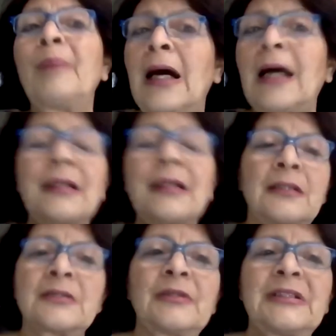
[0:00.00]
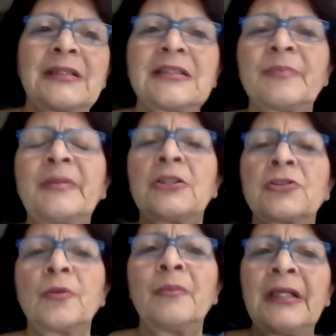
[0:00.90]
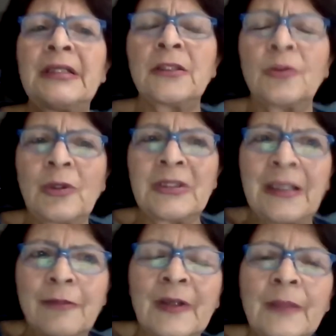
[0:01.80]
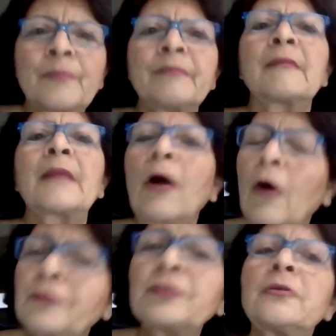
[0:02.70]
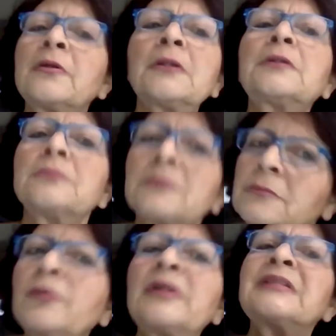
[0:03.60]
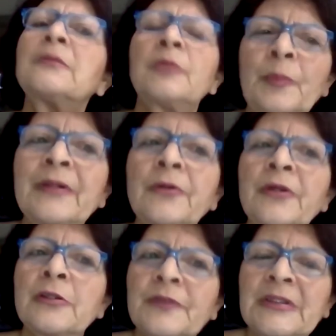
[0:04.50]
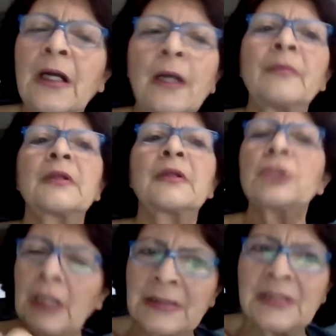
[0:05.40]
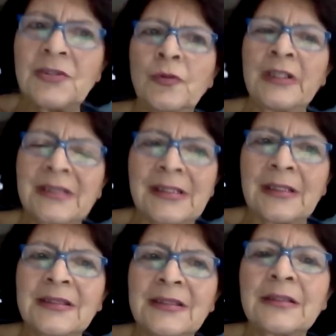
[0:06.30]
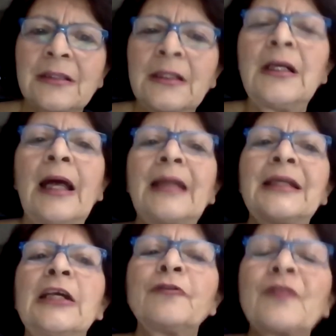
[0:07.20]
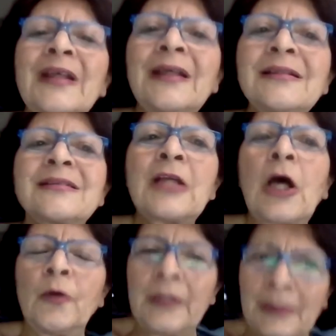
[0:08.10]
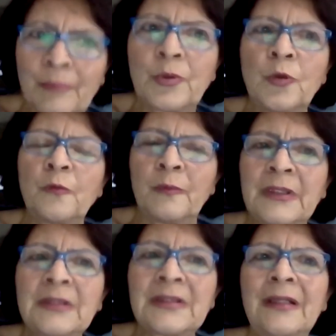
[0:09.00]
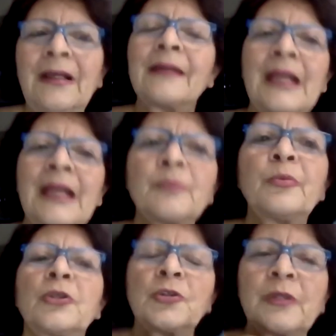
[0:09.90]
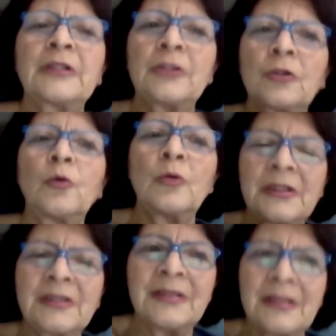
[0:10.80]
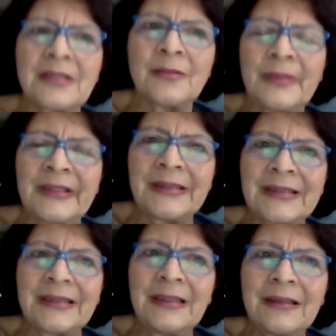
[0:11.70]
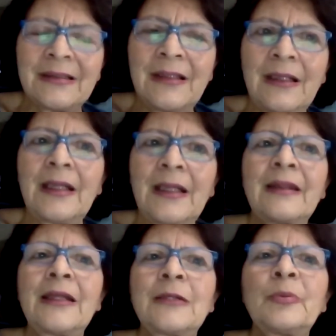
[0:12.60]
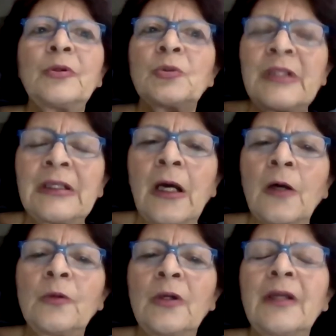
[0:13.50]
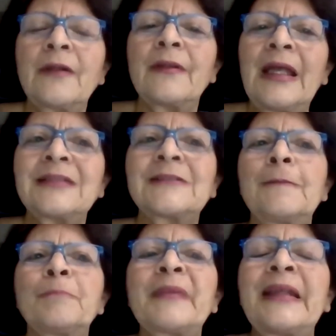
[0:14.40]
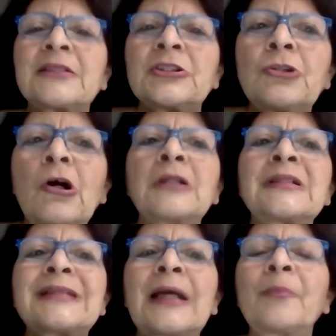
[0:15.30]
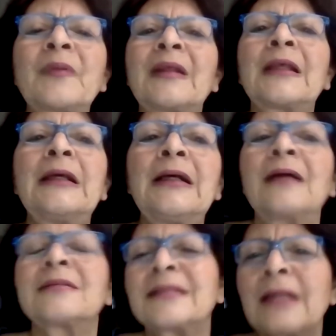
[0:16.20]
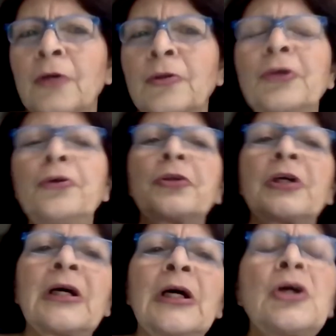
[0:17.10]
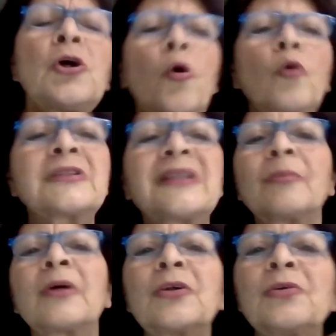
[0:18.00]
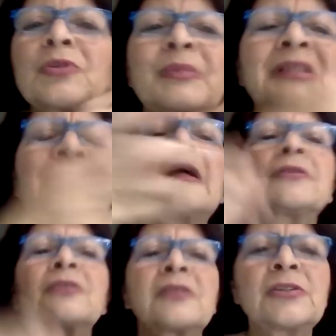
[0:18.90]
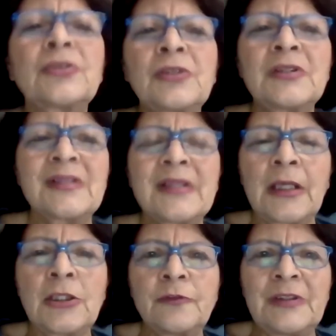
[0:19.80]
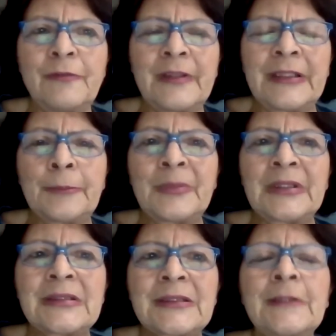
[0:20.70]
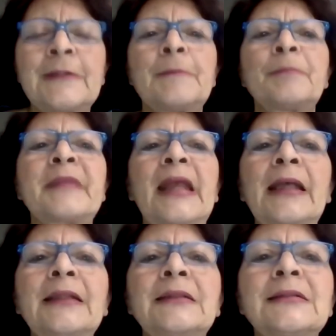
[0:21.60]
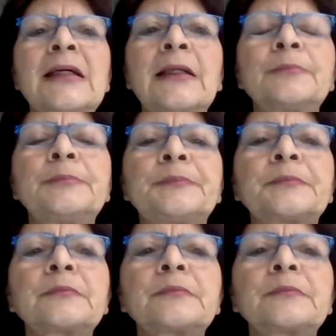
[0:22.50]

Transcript: by, as we said, a speech, remedial, whatever, after a reasonable period of time, the child is reassessed. And if there is no improvement, at that point, we can call it a disability. At that point, we know that it's not something, a slow learner or someone who's missed out on a certain stage of development. And